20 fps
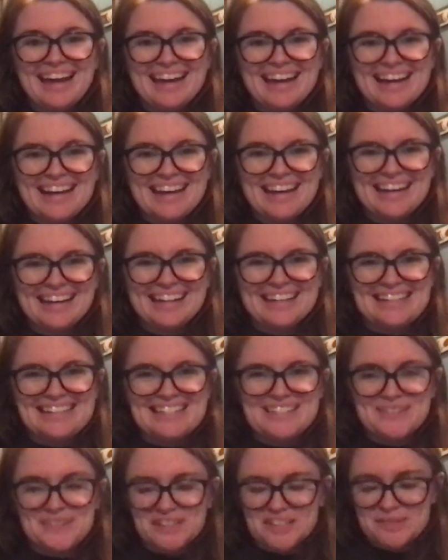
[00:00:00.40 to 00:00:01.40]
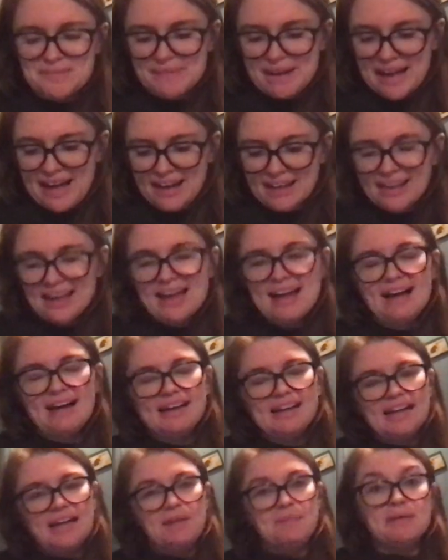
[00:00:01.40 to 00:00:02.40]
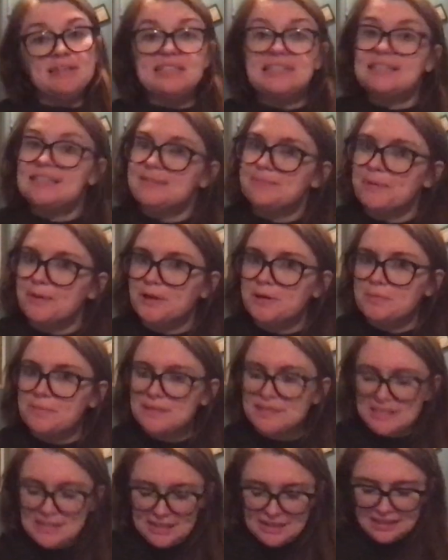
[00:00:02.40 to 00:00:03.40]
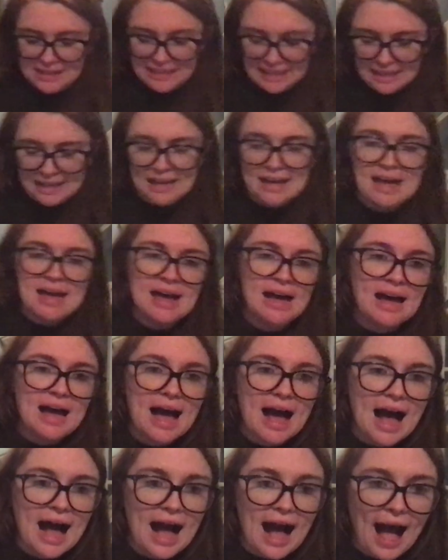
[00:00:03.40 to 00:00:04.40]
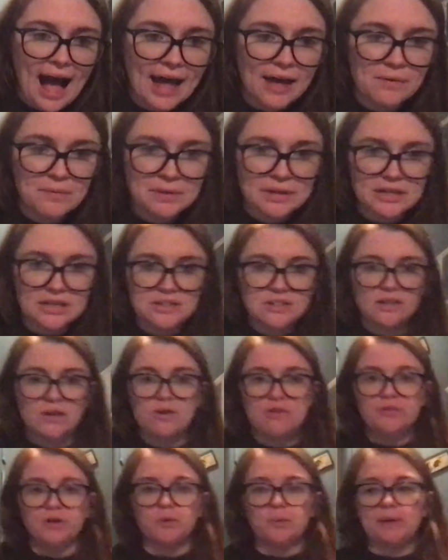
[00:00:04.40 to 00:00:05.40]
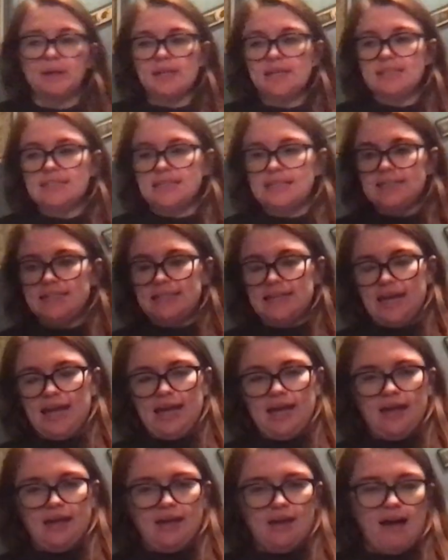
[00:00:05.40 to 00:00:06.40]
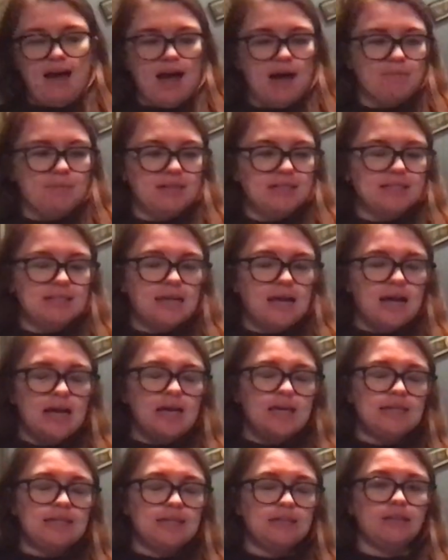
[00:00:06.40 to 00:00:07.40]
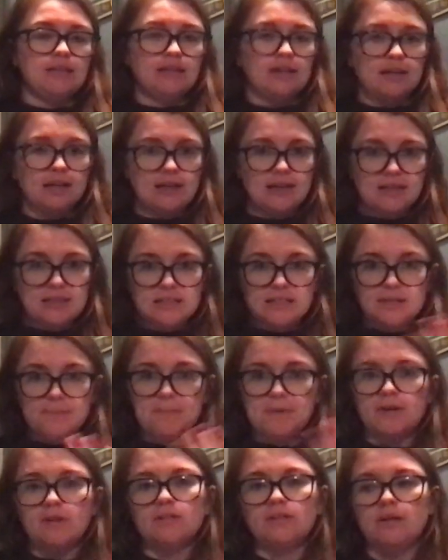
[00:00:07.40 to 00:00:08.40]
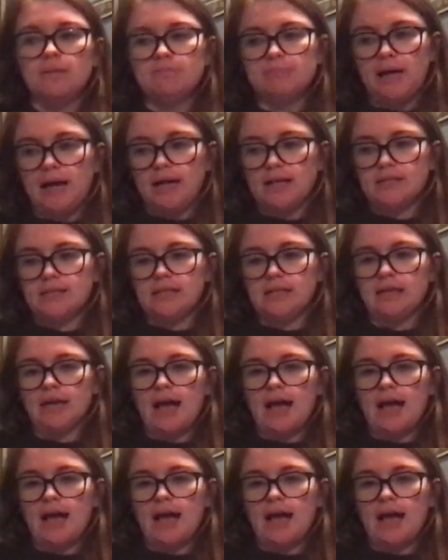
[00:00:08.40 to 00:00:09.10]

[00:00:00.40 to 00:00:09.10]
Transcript: Hey guys, welcome back. It's Dimoda Boutique. I wanted to go over quickly today. It's not a typical unboxing.